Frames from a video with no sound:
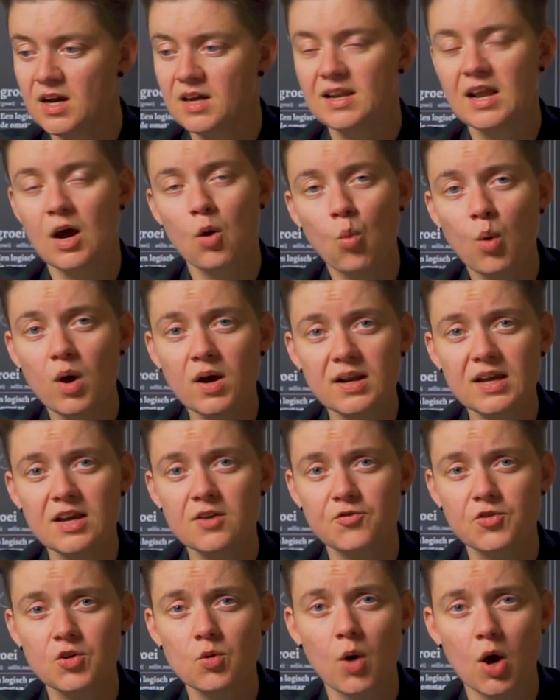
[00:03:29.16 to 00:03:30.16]
Now, what
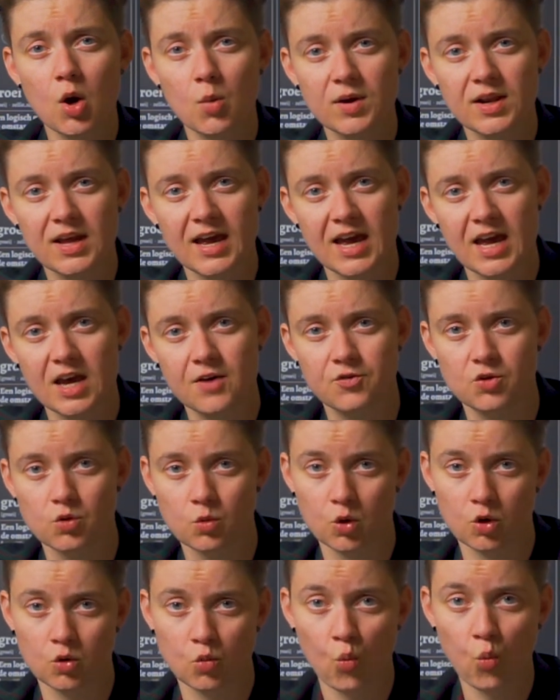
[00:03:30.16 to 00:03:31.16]
if you already have
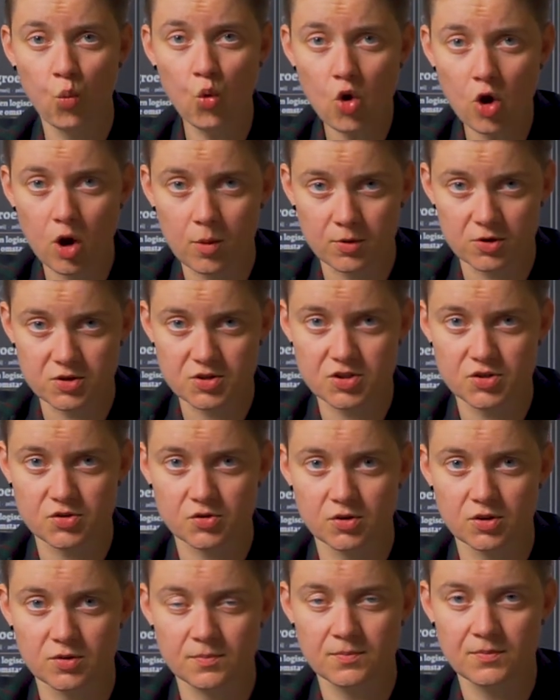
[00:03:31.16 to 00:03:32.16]
your own WooCommerce
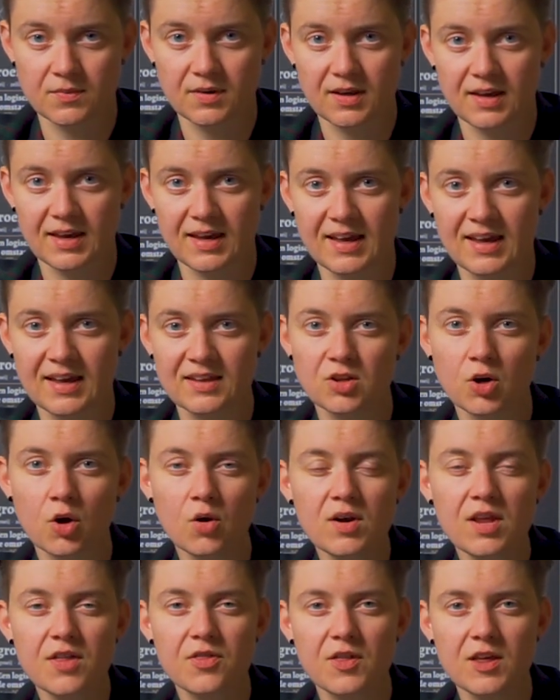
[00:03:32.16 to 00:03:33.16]
store? And the
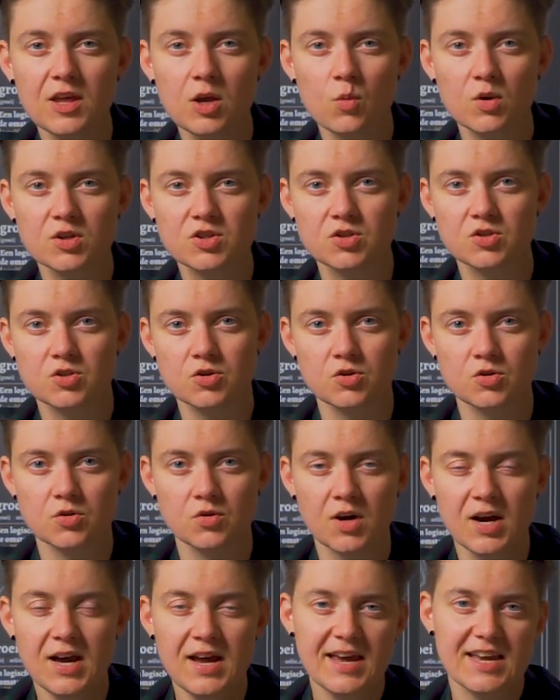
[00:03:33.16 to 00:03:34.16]
only thing you want to
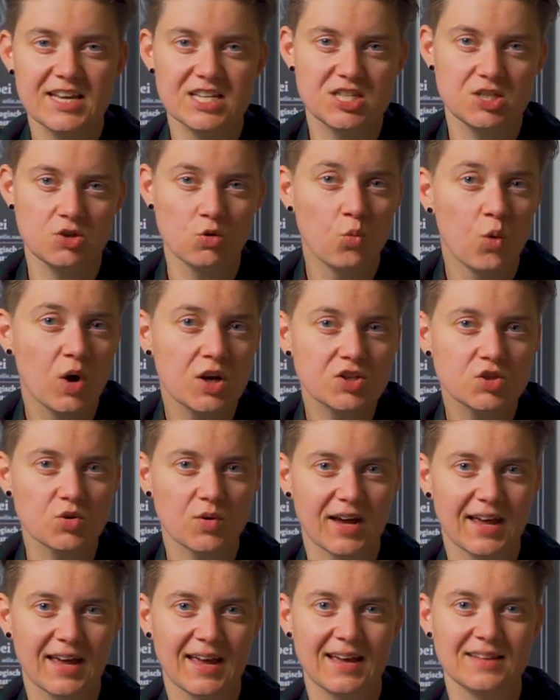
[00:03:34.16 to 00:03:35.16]
do is you want
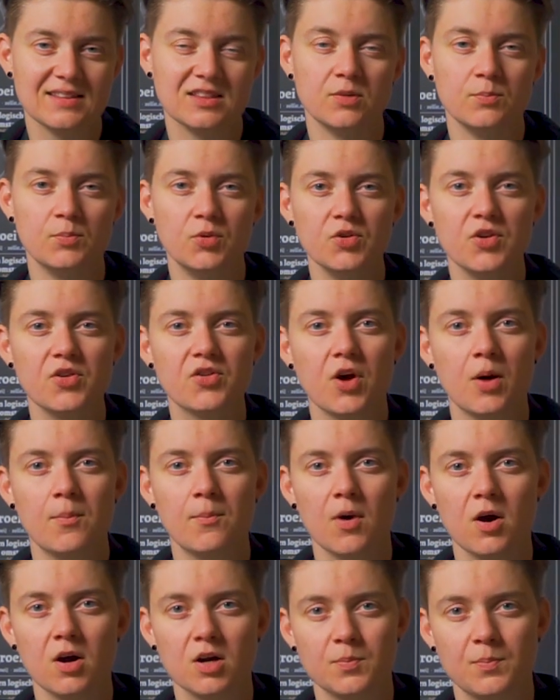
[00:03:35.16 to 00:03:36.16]
to add the Bol.com
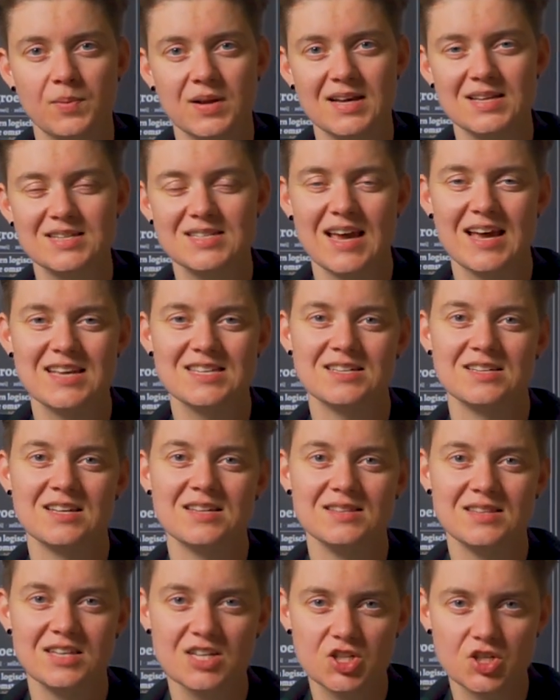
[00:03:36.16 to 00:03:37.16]
marketplace as an
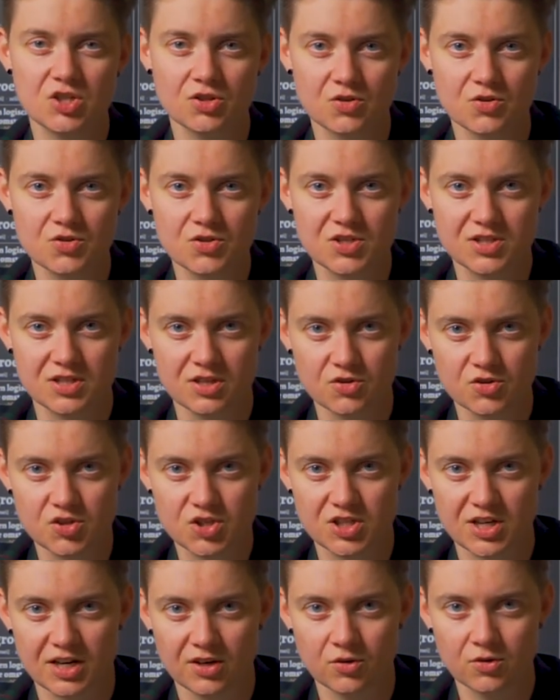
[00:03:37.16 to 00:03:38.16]
additional sales
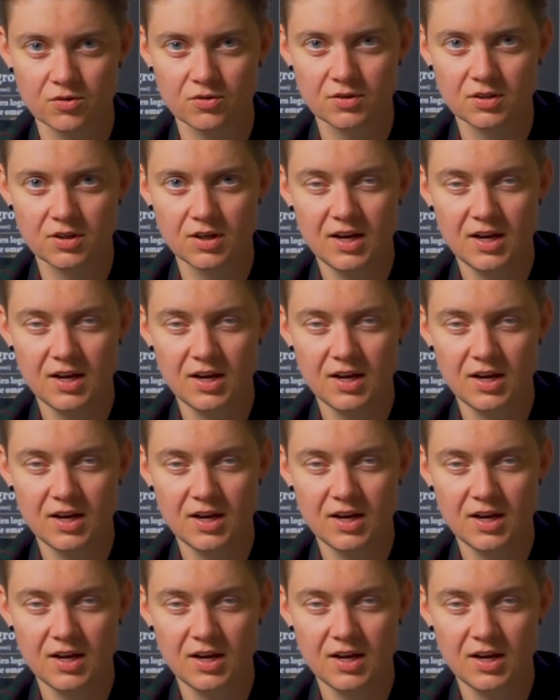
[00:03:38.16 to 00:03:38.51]
channel.